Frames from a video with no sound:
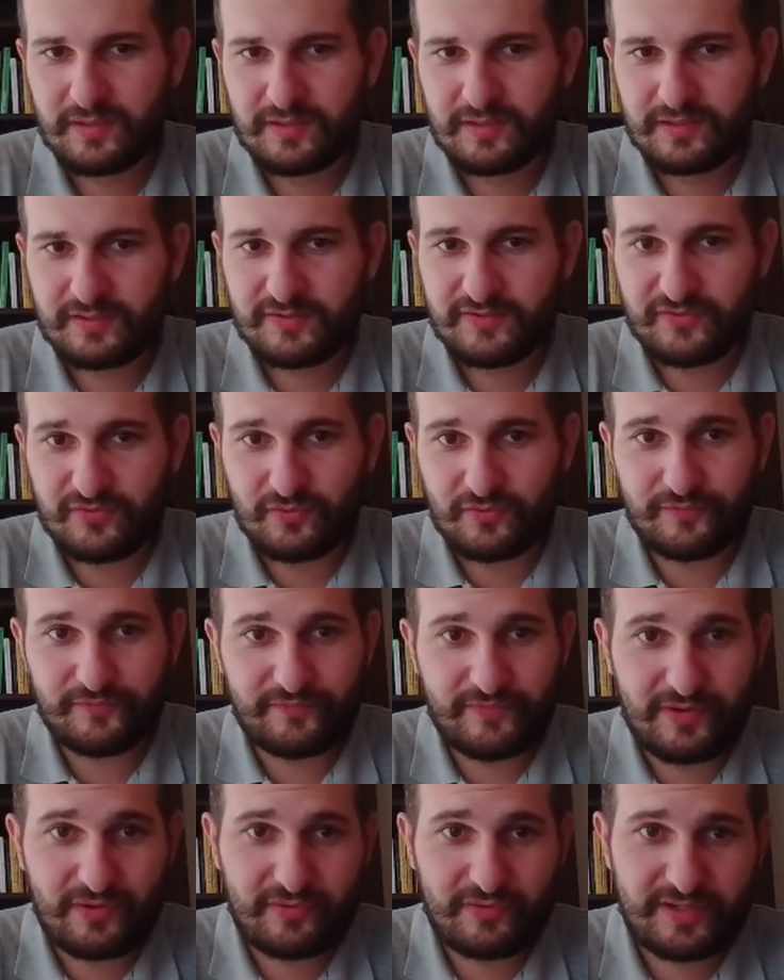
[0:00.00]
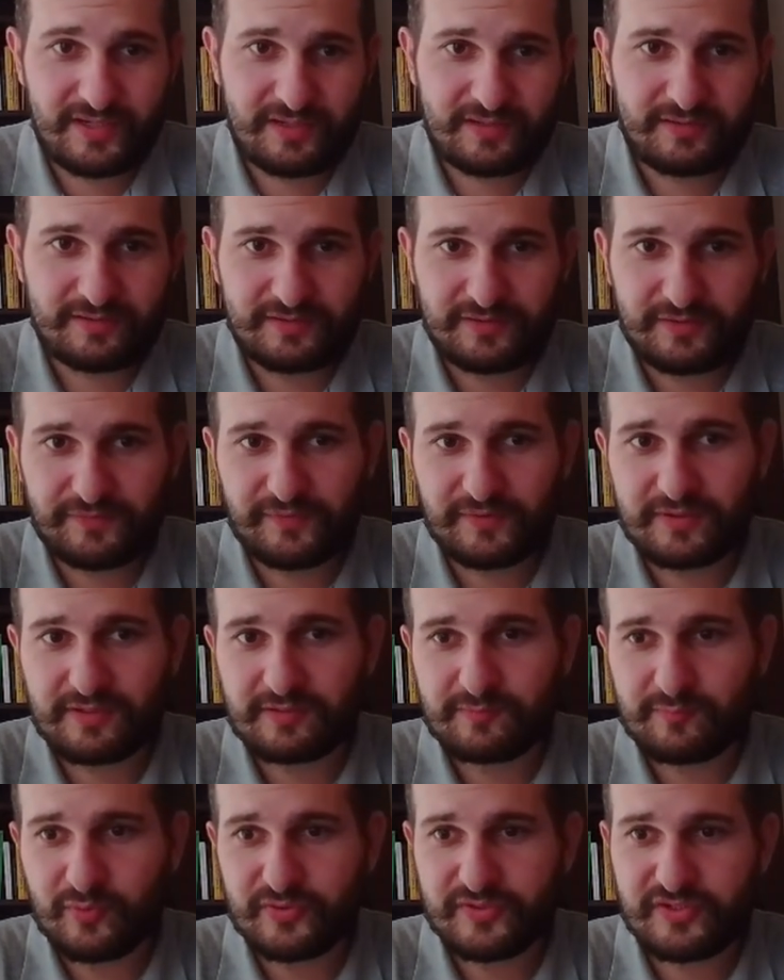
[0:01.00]
So very
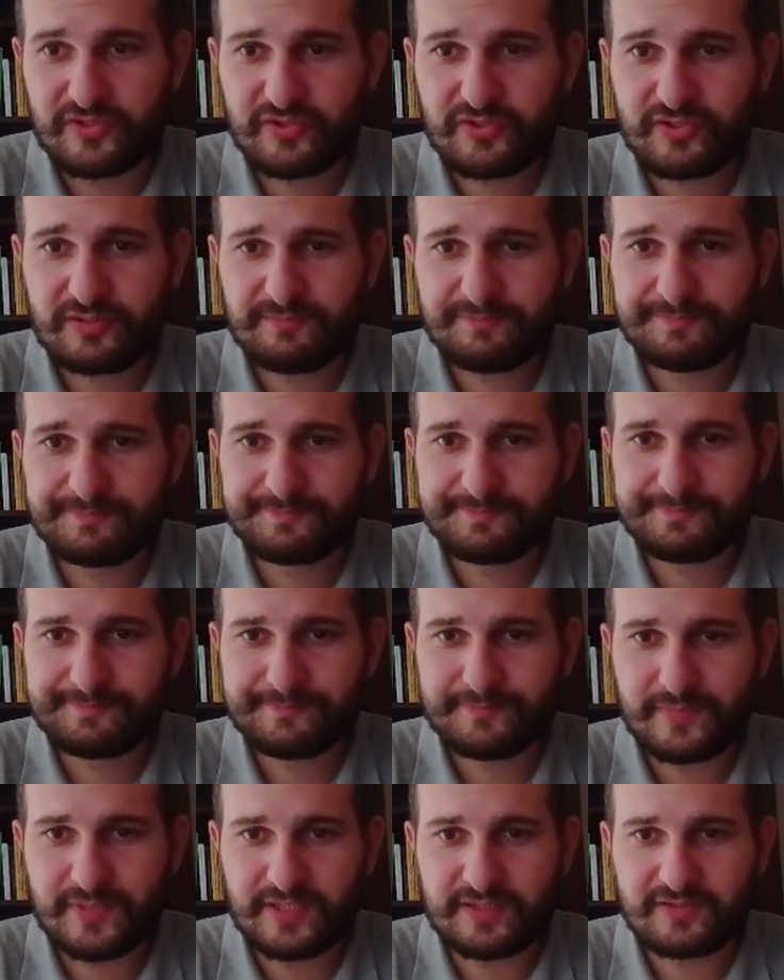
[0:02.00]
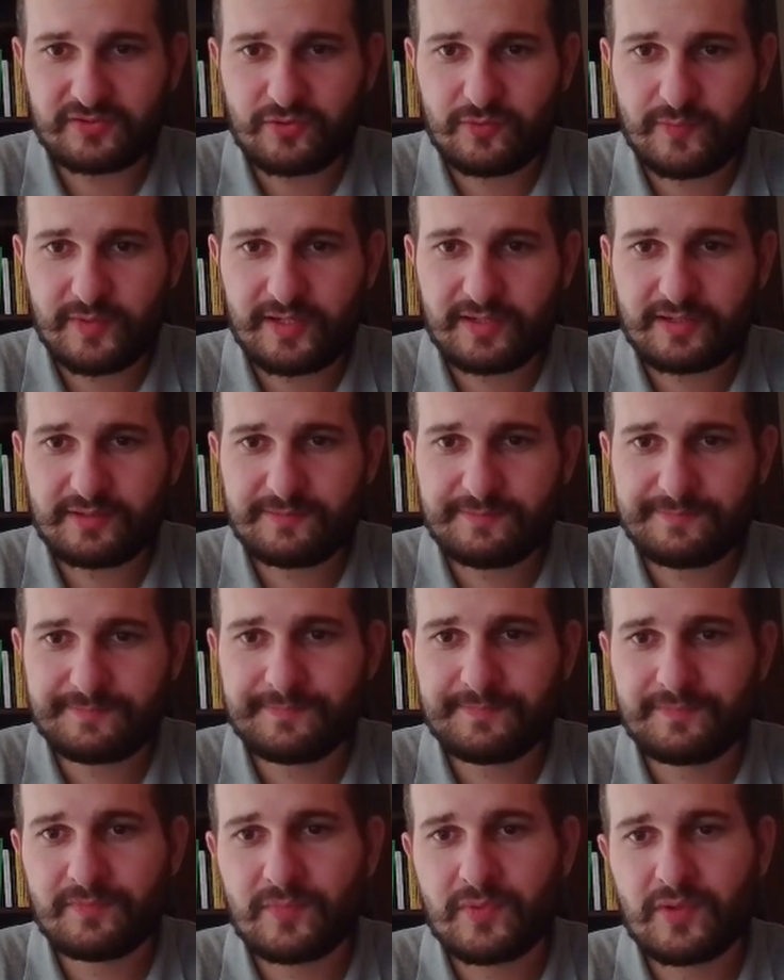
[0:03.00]
difficult position. Let's go back.
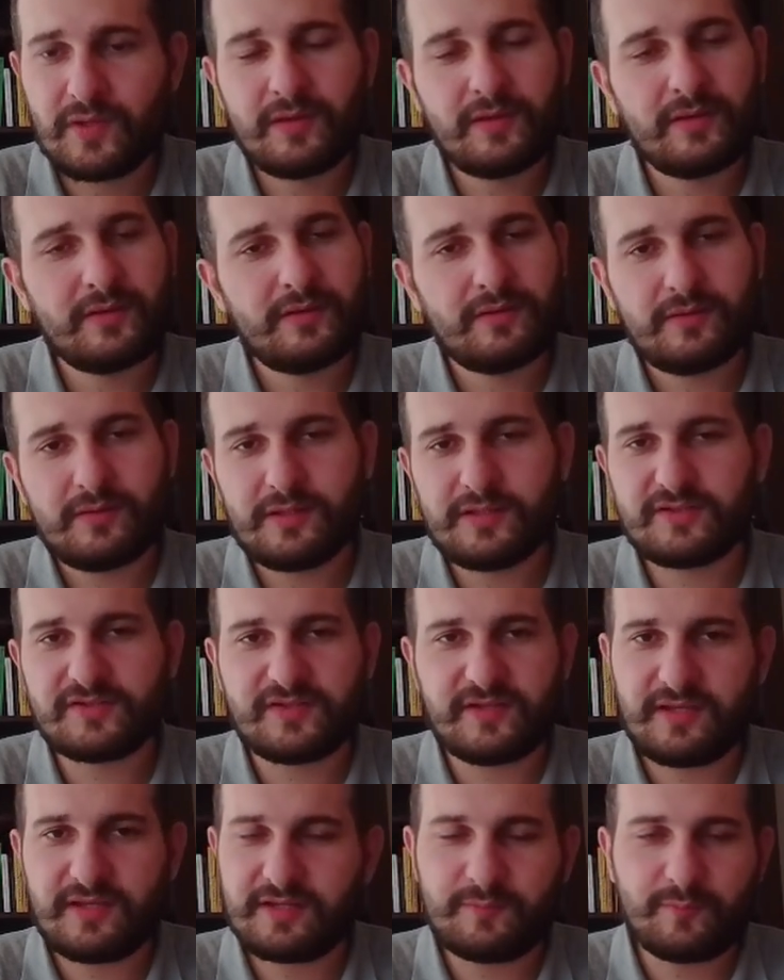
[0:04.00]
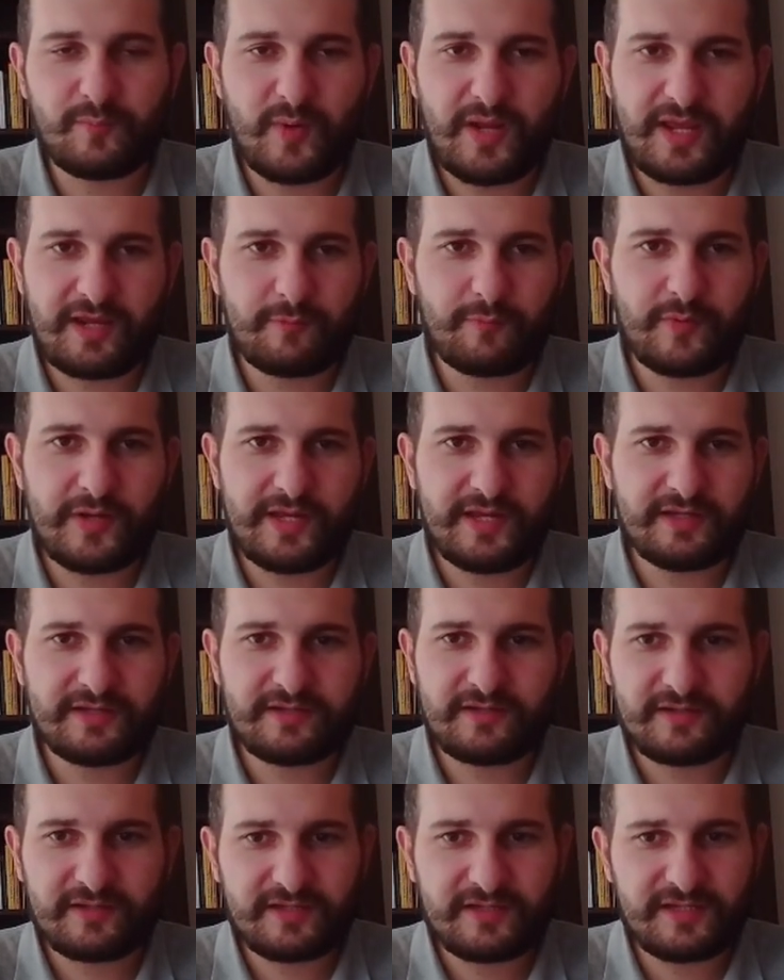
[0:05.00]
Instead, black played
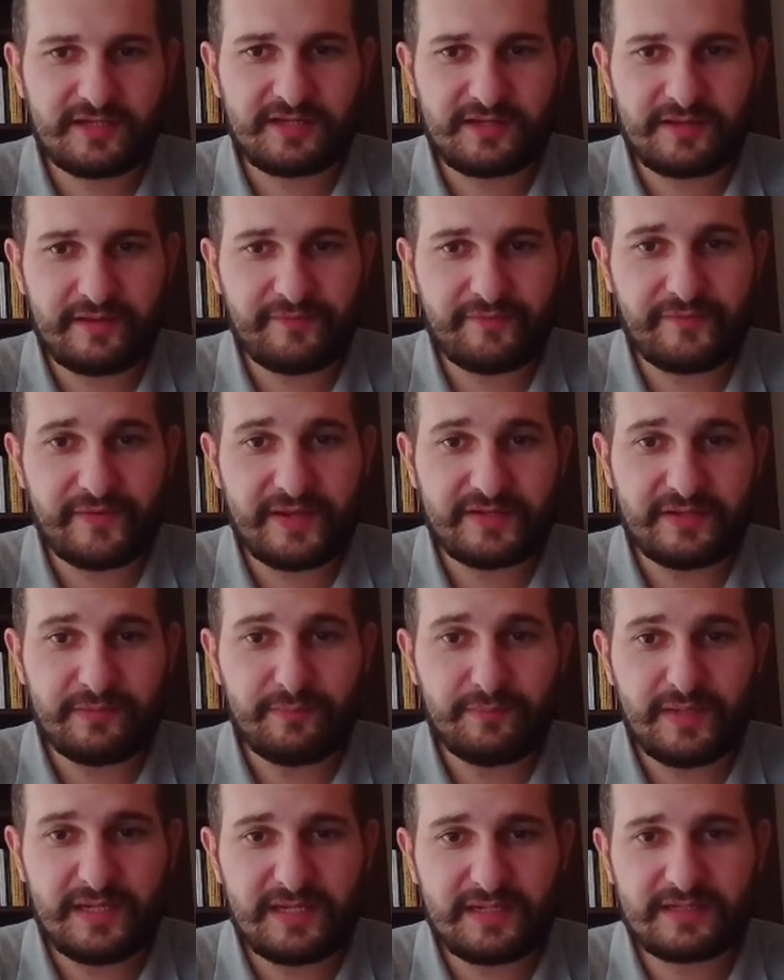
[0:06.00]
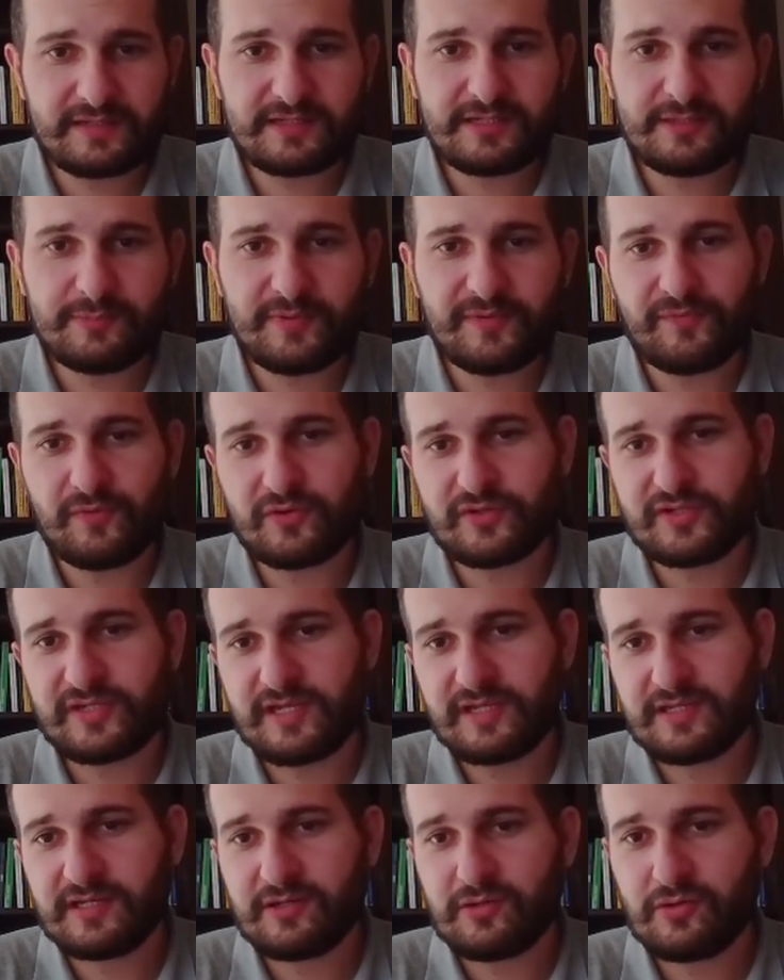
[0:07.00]
king f8 immediately before
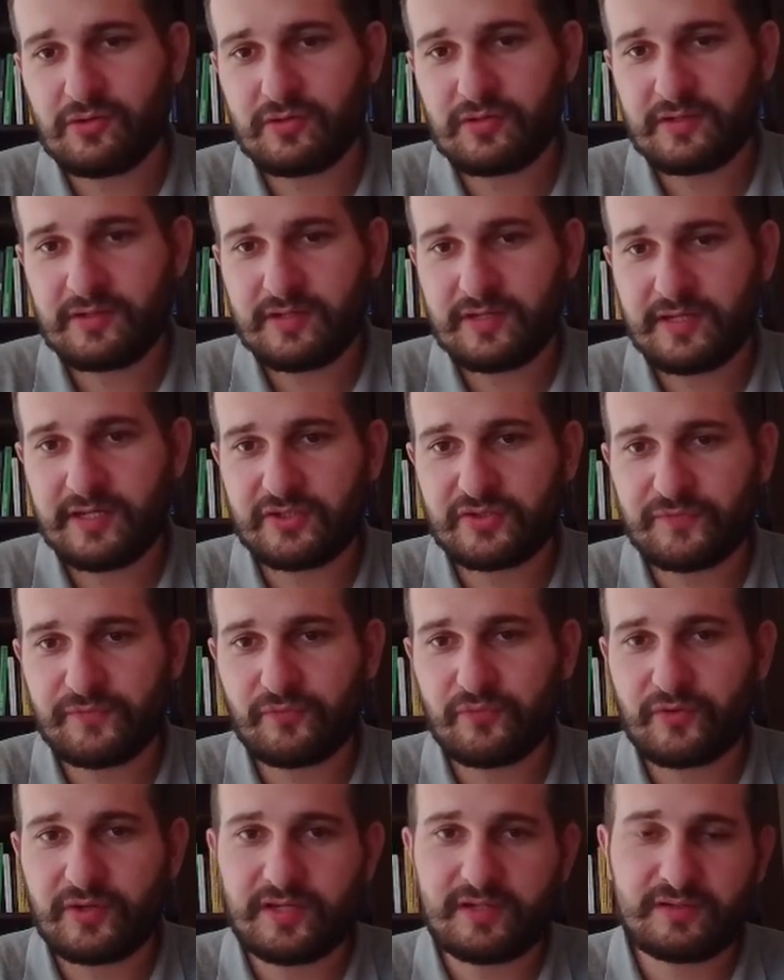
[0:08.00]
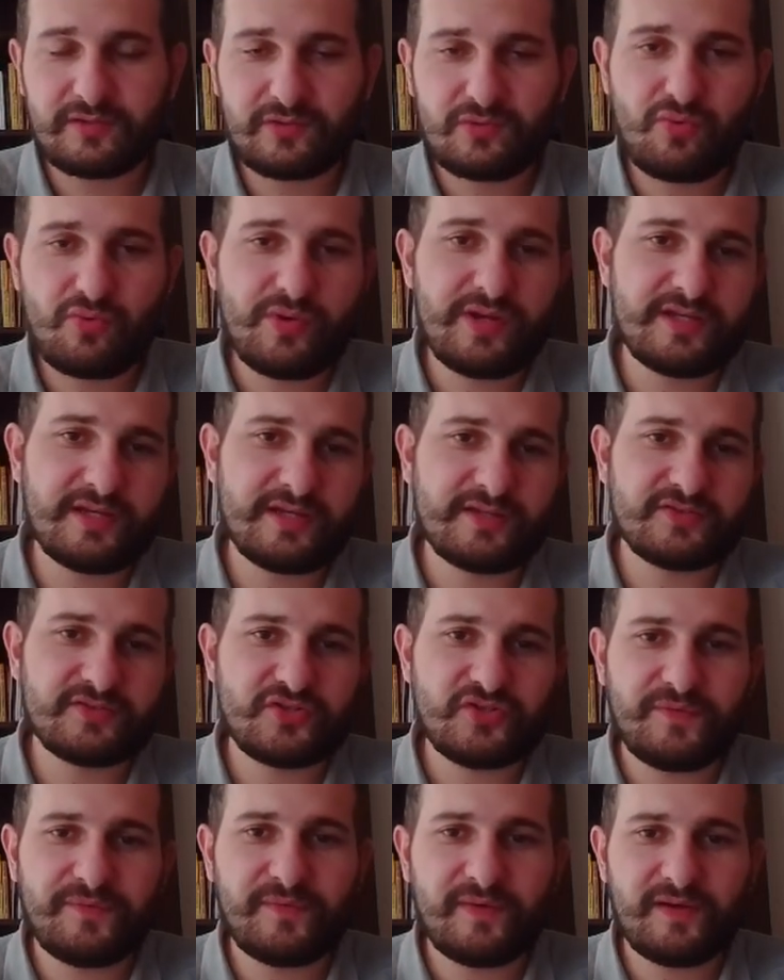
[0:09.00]
taking on h3, and queen takes
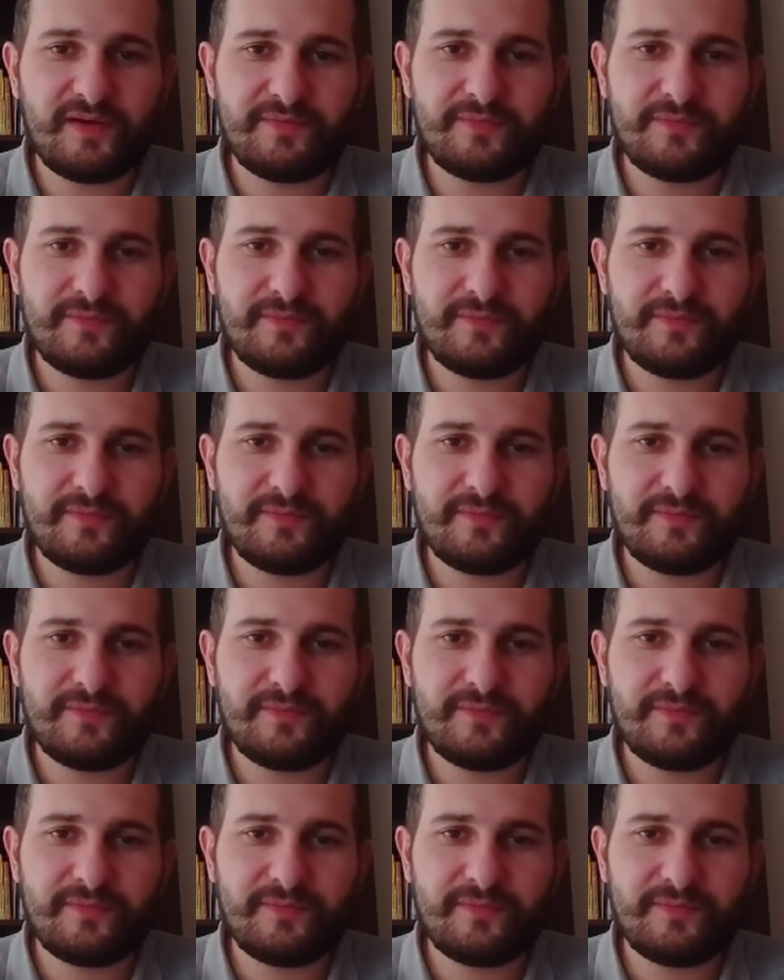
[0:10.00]
g5,